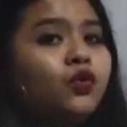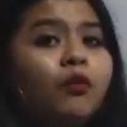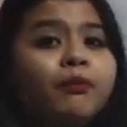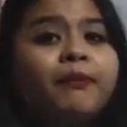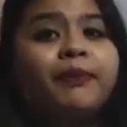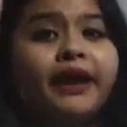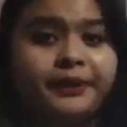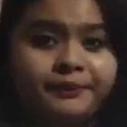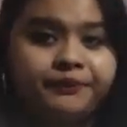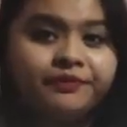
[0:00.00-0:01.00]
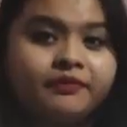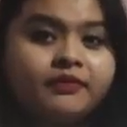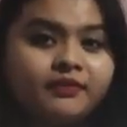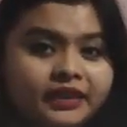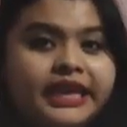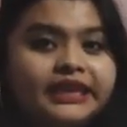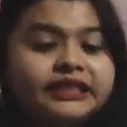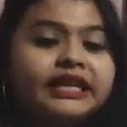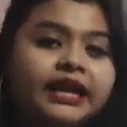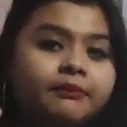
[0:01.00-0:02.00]
You don't prepare.
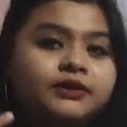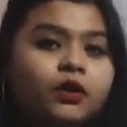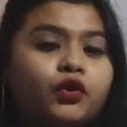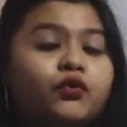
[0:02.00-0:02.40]
Yes, it comes out.